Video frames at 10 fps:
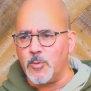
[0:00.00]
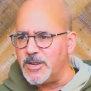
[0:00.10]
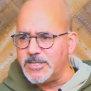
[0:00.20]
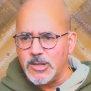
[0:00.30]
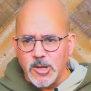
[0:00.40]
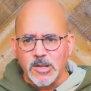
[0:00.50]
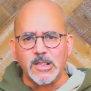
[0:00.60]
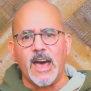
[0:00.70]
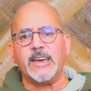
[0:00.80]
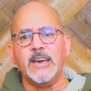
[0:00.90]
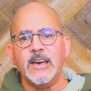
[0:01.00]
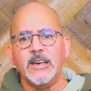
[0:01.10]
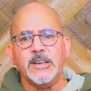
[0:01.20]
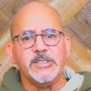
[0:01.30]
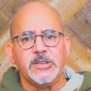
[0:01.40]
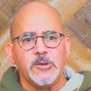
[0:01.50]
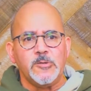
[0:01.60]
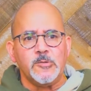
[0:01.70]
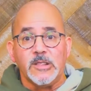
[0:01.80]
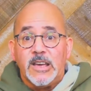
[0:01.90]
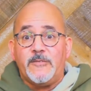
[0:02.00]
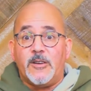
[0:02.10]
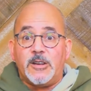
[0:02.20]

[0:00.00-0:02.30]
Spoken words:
What does it look like to live